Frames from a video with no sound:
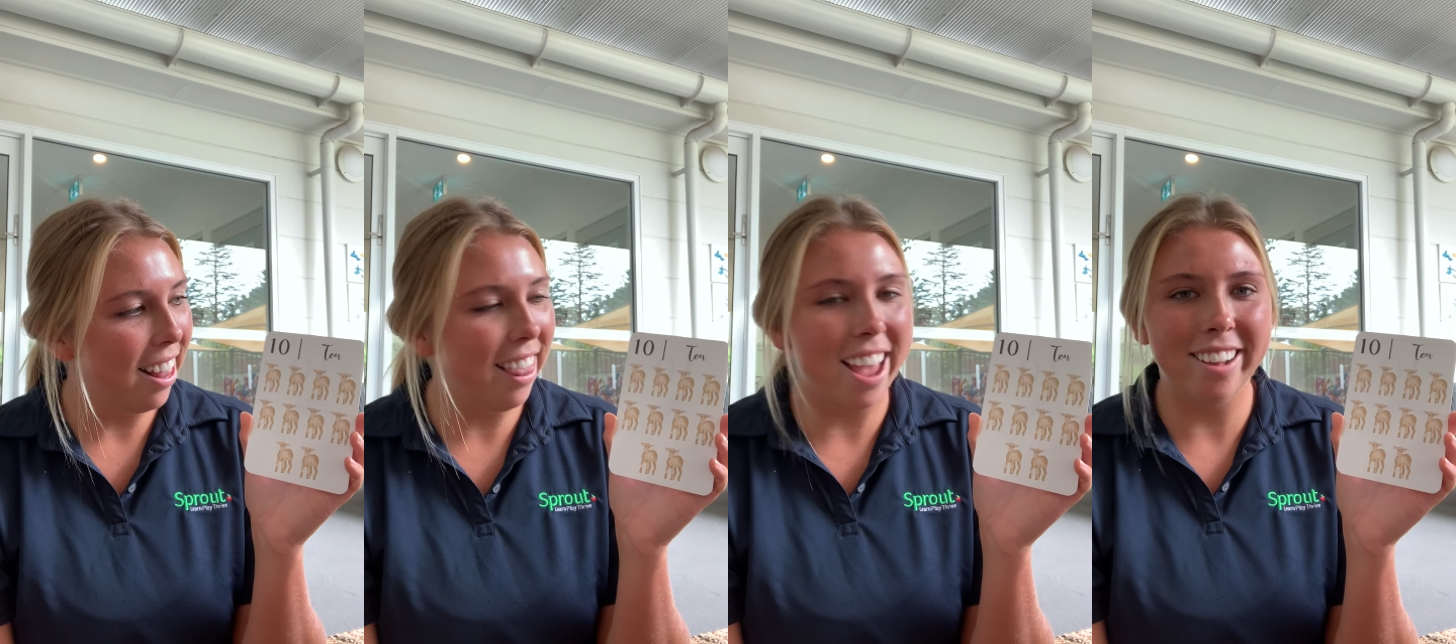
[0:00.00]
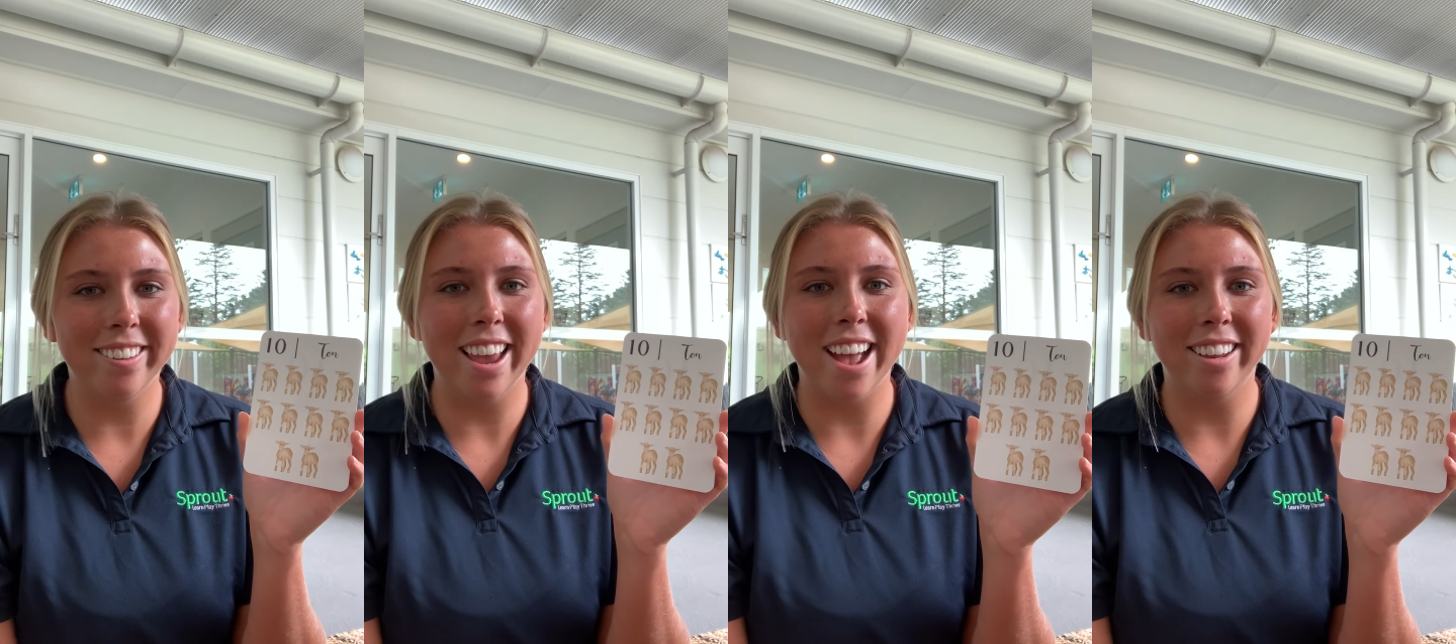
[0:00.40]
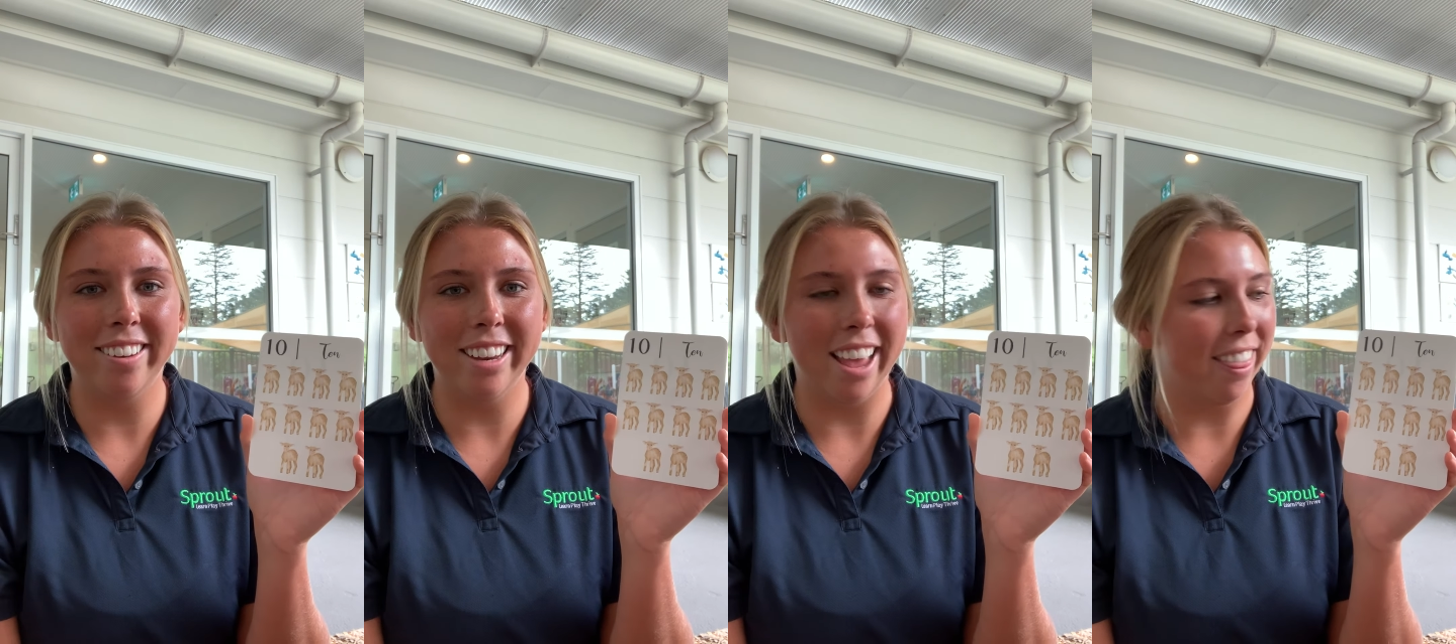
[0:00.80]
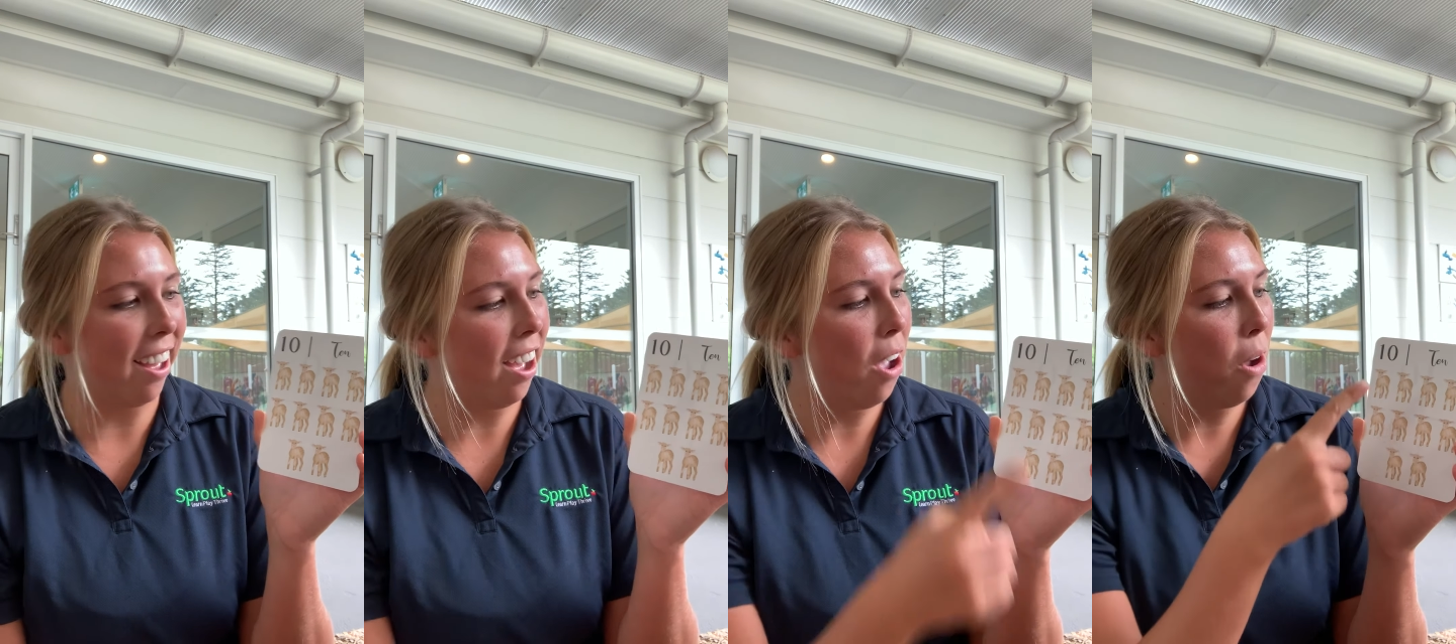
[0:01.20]
Let's count
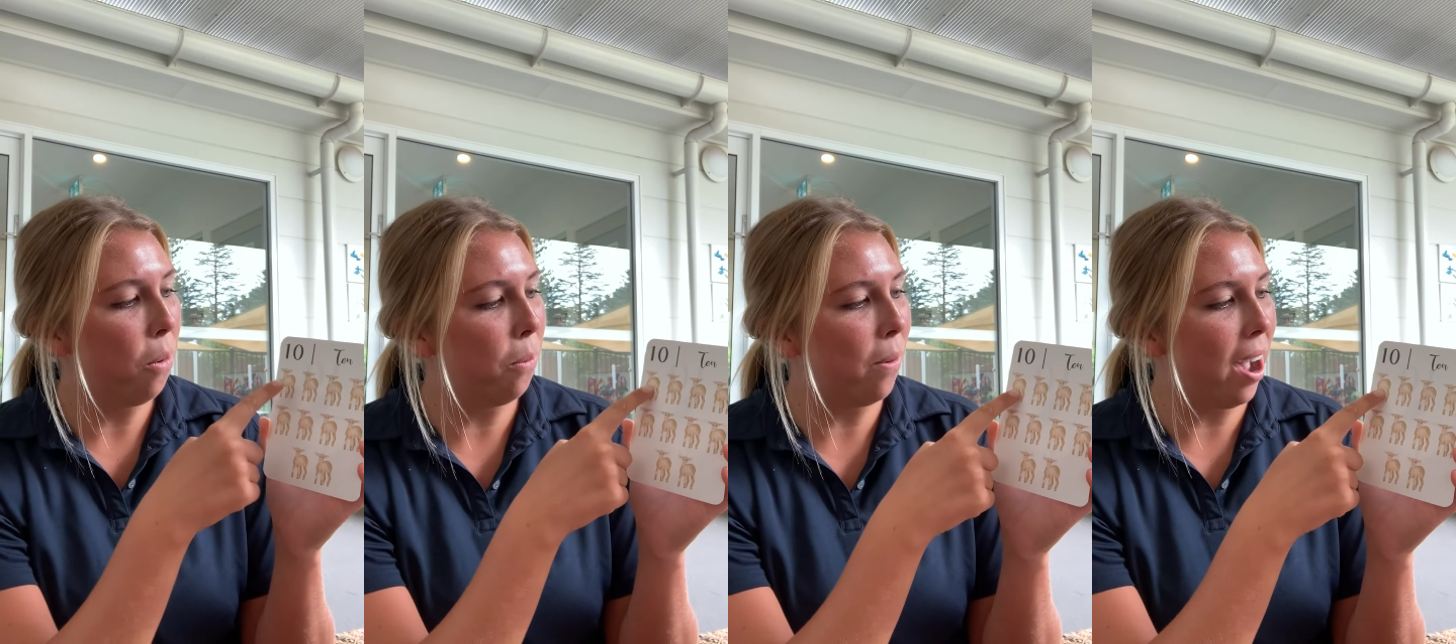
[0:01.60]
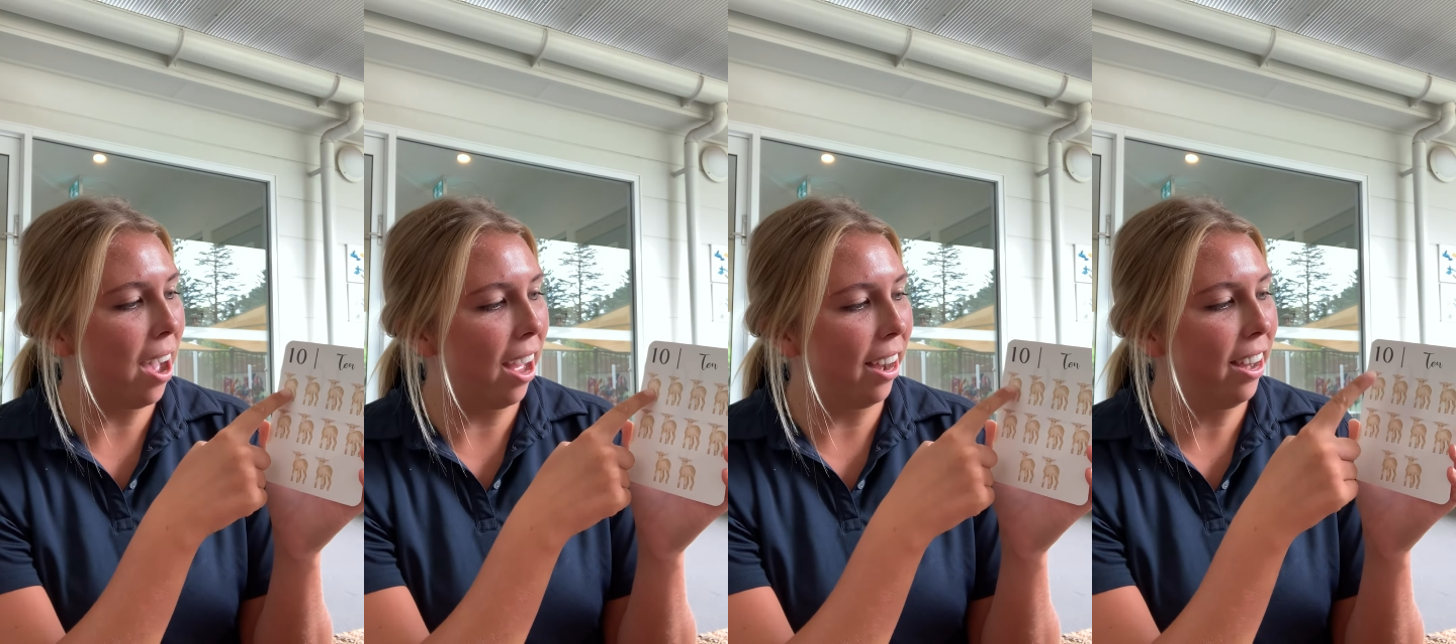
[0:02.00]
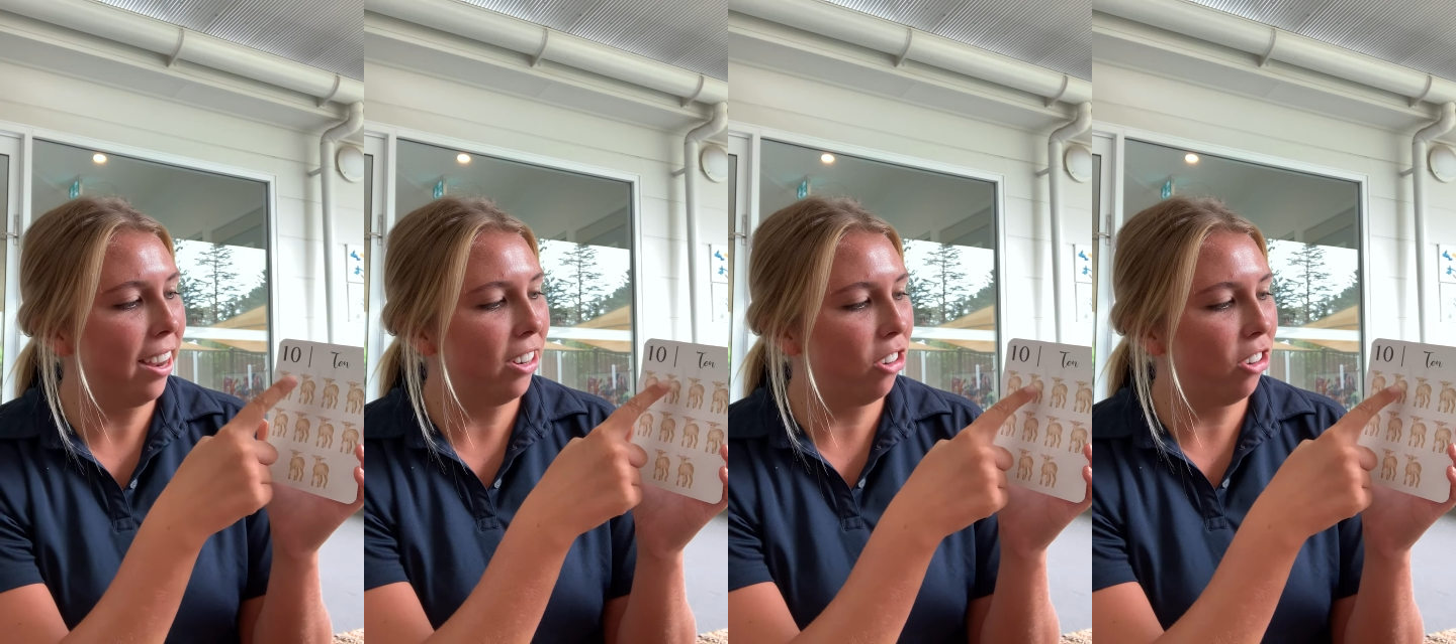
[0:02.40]
together. 1,